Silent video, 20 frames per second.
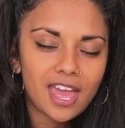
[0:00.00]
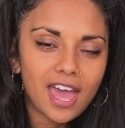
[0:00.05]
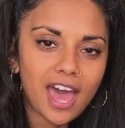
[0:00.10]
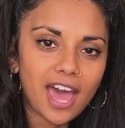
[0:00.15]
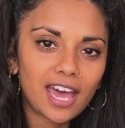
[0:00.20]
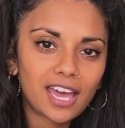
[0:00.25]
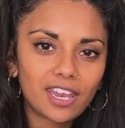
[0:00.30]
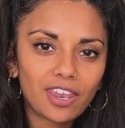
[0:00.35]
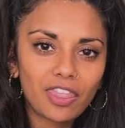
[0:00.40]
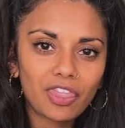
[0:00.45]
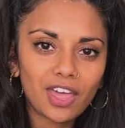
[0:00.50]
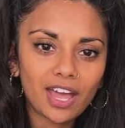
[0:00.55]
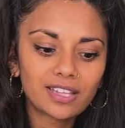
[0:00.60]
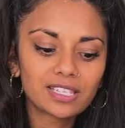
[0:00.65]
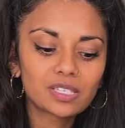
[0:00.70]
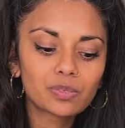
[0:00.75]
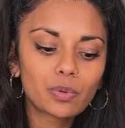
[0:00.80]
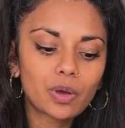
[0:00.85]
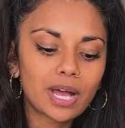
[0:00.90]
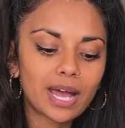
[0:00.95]
and
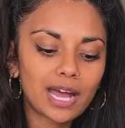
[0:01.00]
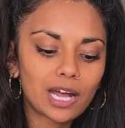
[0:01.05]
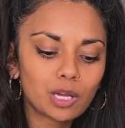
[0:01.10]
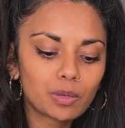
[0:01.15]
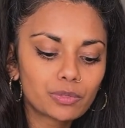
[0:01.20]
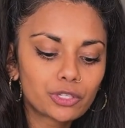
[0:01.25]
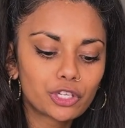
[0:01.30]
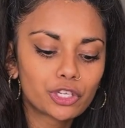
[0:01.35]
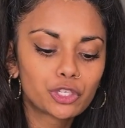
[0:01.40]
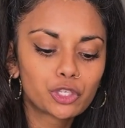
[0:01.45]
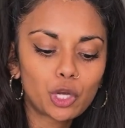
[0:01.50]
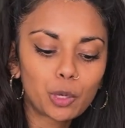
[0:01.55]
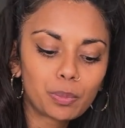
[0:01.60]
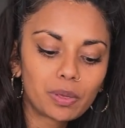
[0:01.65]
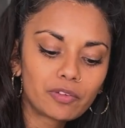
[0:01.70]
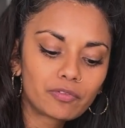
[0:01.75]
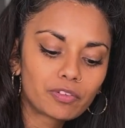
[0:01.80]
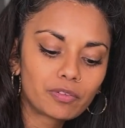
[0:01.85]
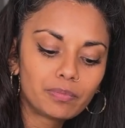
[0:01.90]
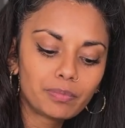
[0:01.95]
that's what helps to stop
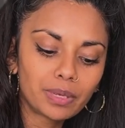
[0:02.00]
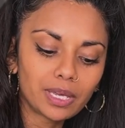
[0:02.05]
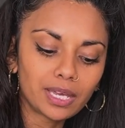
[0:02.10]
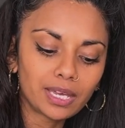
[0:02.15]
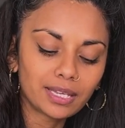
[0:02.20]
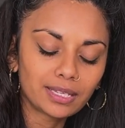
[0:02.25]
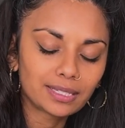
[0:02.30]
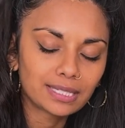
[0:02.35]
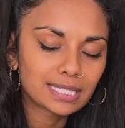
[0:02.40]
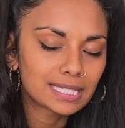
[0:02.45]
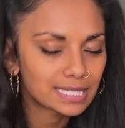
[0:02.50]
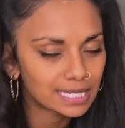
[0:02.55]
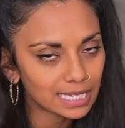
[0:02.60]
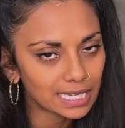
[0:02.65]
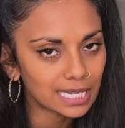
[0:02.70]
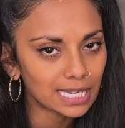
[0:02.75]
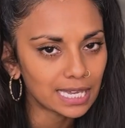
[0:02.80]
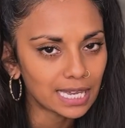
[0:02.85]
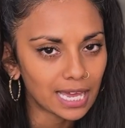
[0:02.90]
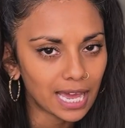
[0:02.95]
it from being
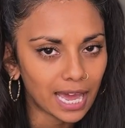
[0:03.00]
sticky